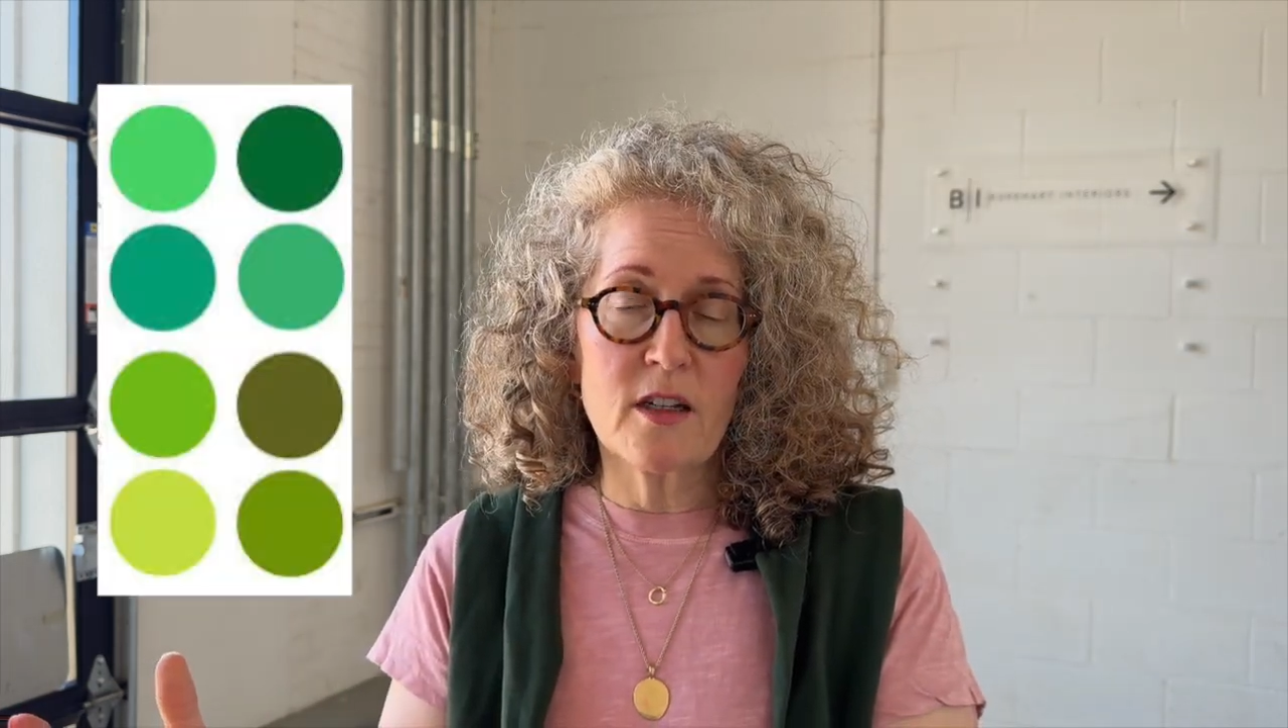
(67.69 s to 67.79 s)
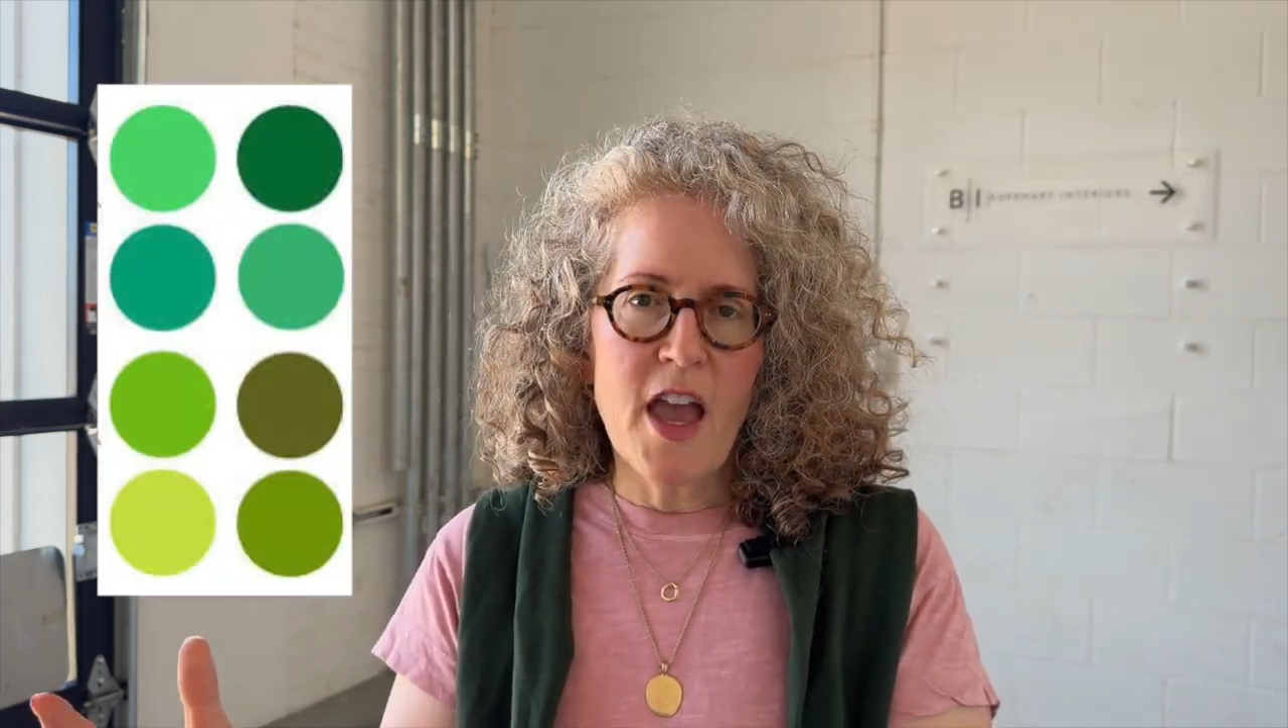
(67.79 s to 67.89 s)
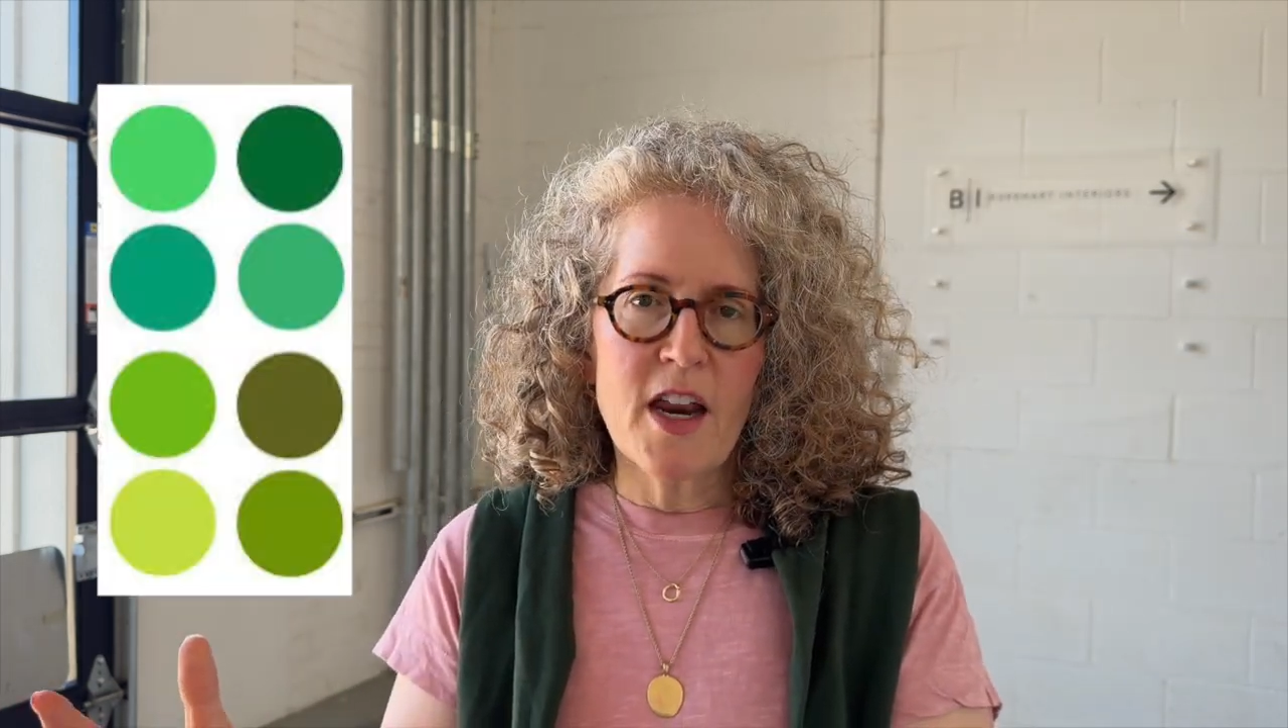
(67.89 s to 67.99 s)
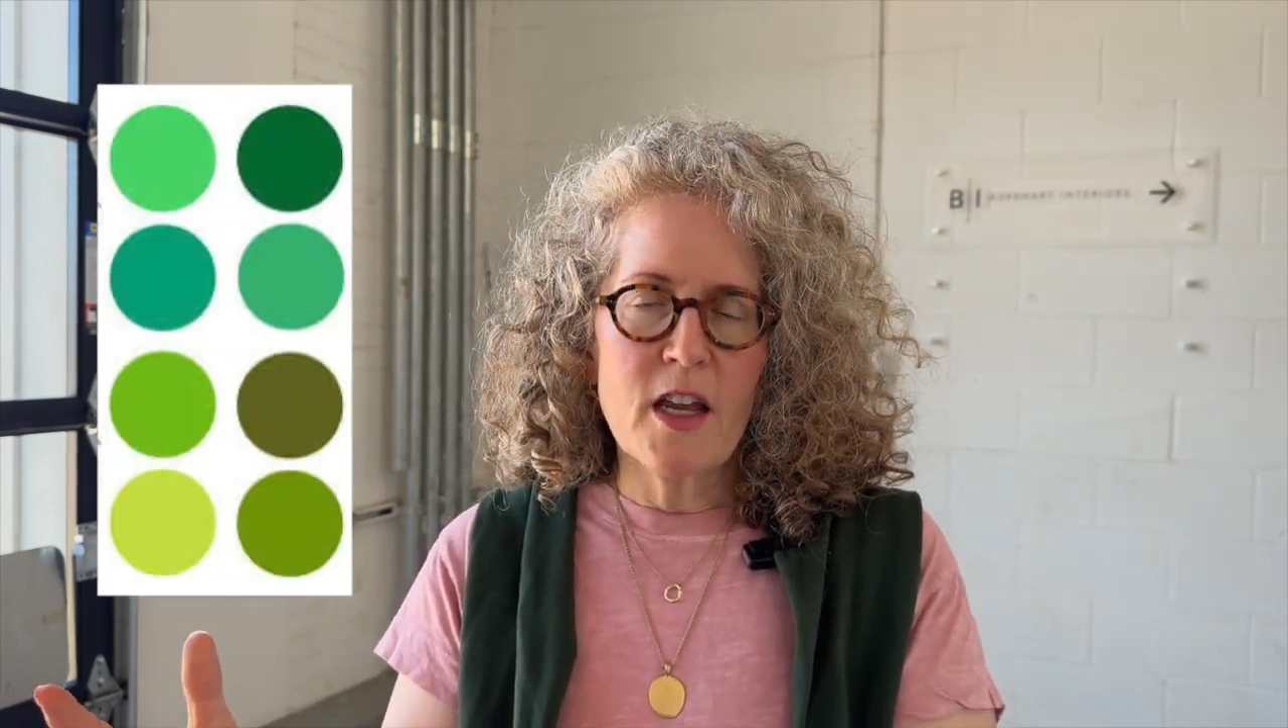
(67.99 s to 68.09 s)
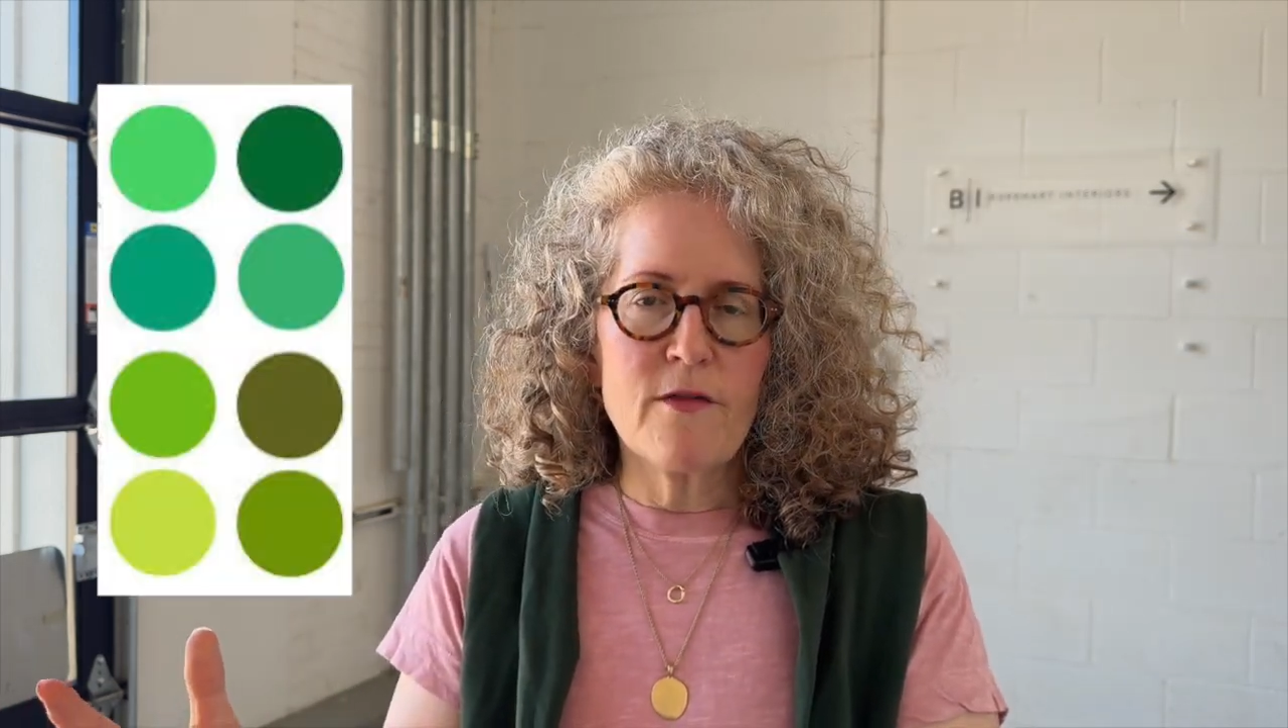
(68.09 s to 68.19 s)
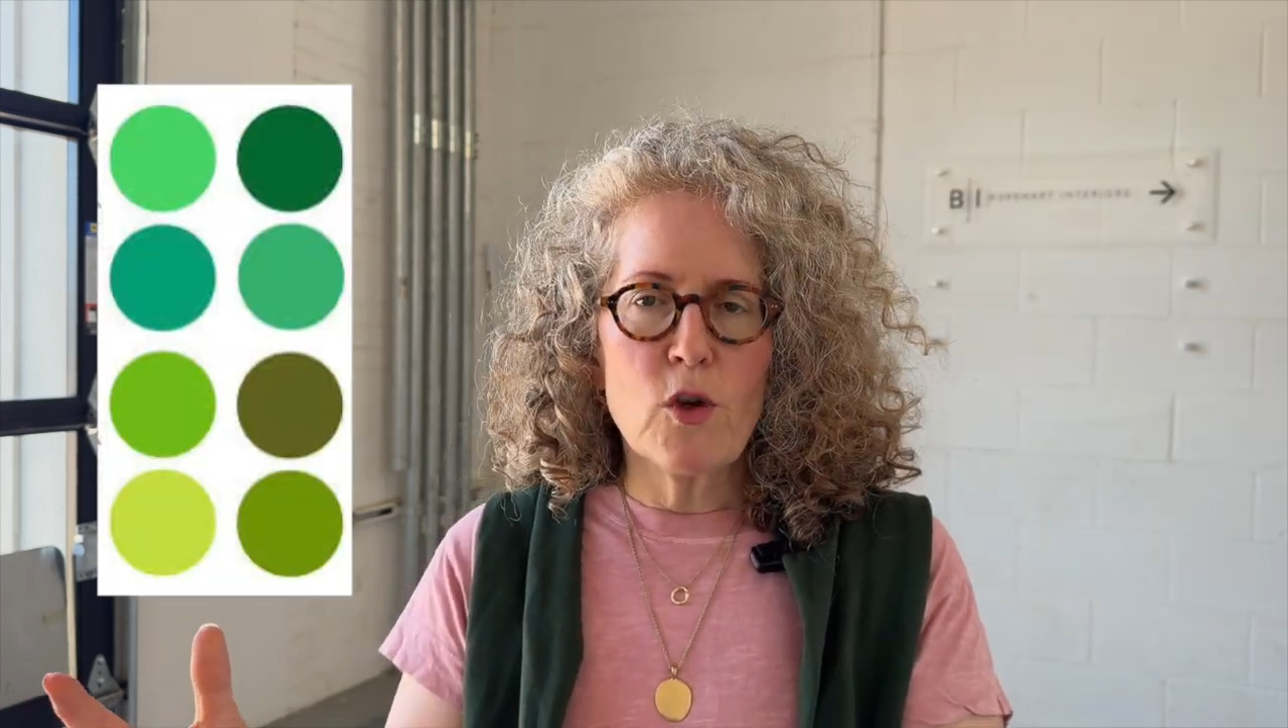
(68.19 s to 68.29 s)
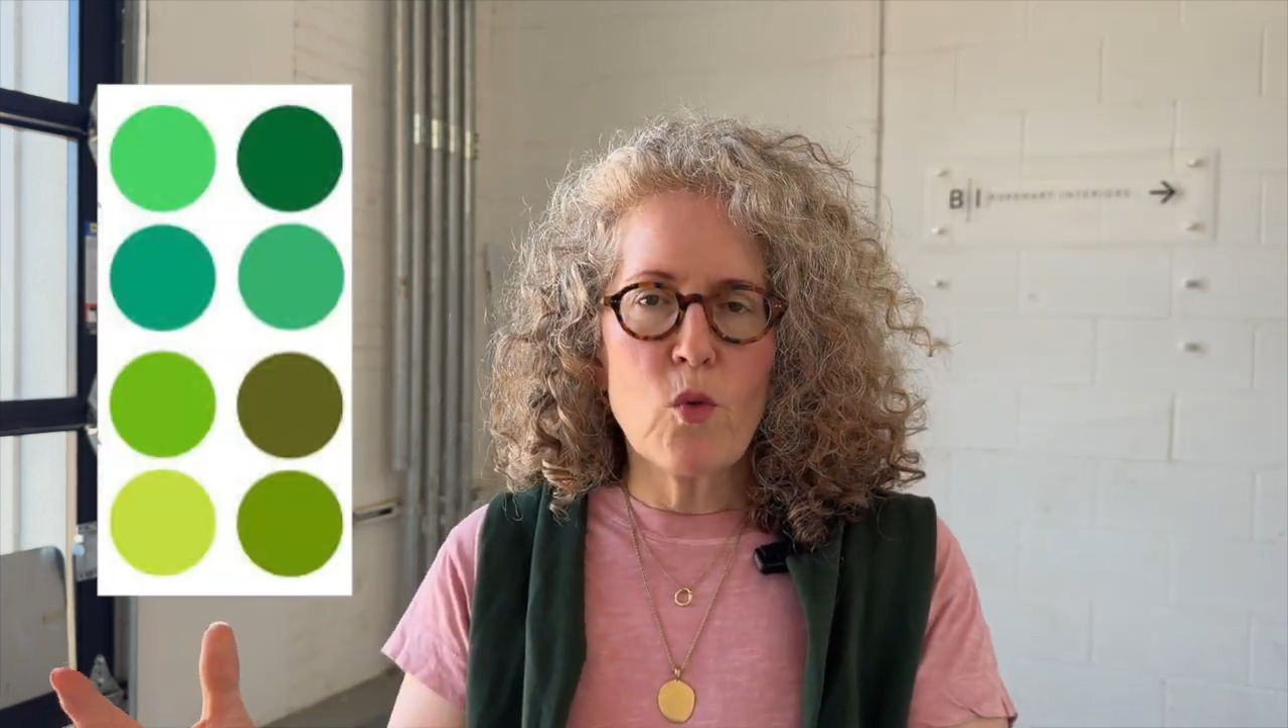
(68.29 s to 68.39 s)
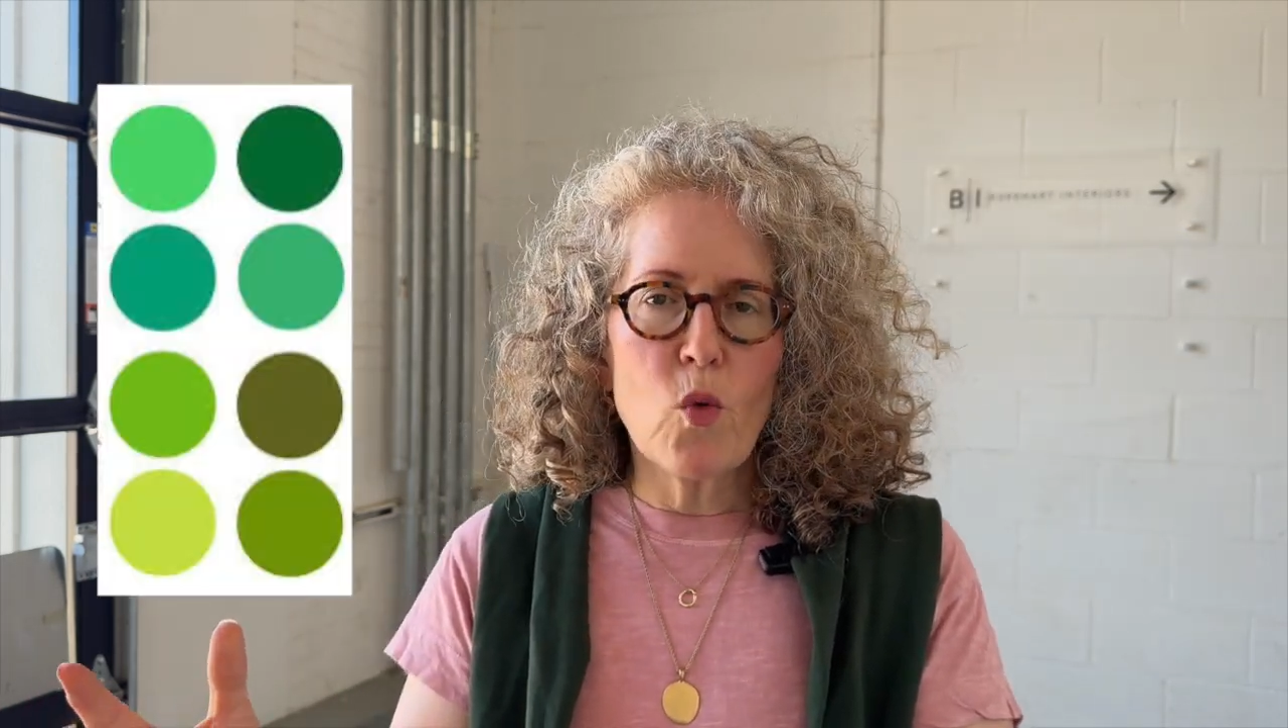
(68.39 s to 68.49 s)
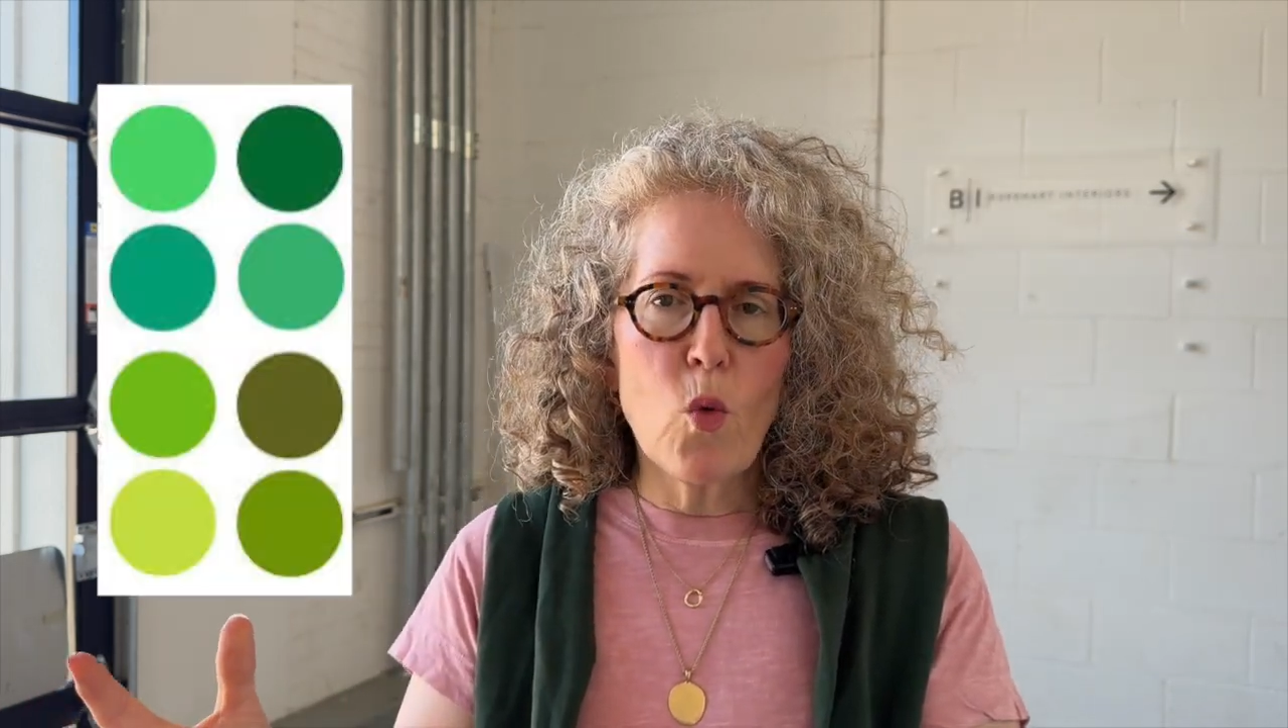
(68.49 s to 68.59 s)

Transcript: And if you